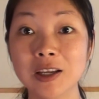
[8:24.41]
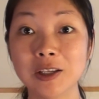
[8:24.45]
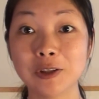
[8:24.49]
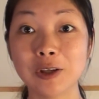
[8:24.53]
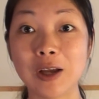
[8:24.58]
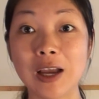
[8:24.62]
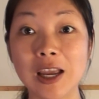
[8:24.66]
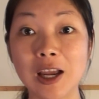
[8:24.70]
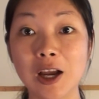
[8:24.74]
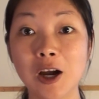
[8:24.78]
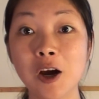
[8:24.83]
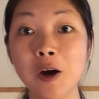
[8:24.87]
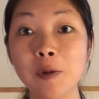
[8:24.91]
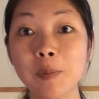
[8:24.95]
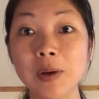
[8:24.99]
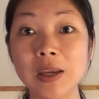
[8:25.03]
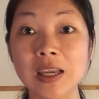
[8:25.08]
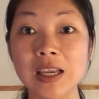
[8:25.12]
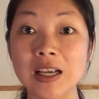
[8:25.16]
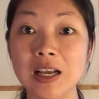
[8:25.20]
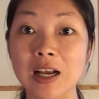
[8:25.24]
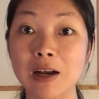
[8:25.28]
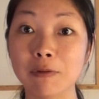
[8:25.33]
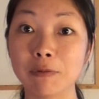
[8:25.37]
So I hope
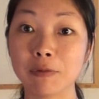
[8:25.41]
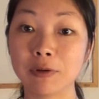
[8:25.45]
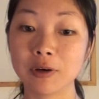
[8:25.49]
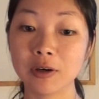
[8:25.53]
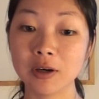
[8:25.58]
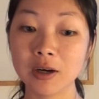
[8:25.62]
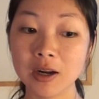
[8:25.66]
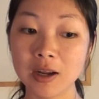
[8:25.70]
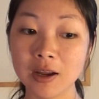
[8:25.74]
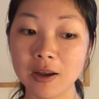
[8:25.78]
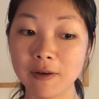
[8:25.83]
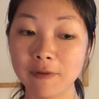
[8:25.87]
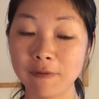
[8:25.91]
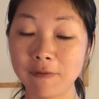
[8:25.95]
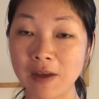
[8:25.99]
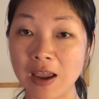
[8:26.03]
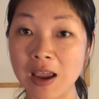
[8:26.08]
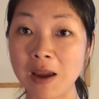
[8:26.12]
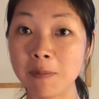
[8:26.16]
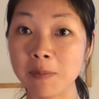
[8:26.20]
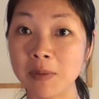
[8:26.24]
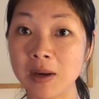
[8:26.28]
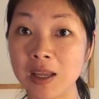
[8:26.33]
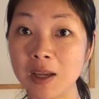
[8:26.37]
in our
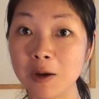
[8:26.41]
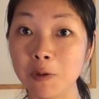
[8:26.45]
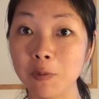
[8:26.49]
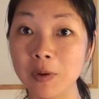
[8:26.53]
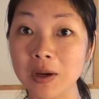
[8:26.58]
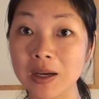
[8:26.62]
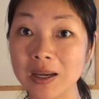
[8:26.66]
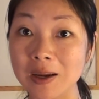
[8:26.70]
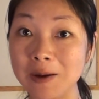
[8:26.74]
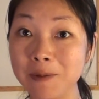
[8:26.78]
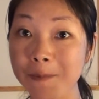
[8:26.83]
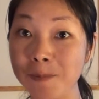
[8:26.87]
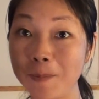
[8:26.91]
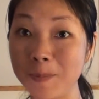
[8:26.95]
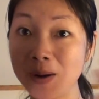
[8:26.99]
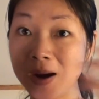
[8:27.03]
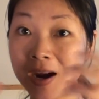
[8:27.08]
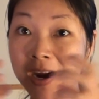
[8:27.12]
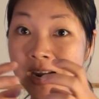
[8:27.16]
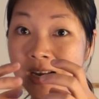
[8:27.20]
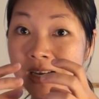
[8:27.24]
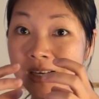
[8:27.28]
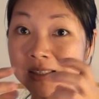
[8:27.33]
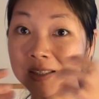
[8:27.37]
family we
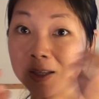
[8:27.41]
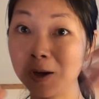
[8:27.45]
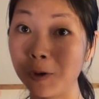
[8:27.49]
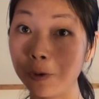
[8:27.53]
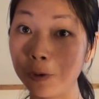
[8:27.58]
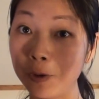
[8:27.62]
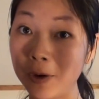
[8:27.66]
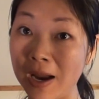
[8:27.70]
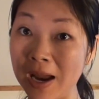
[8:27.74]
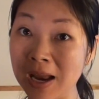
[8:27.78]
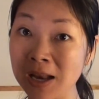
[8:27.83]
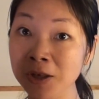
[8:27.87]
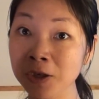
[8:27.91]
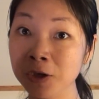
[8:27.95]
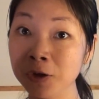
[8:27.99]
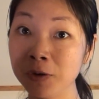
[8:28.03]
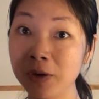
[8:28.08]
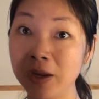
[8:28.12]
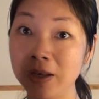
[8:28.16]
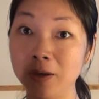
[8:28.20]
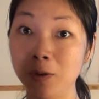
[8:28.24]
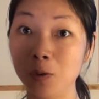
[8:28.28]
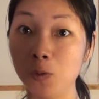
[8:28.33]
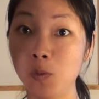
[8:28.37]
combine the Oriental
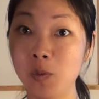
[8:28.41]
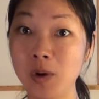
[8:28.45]
and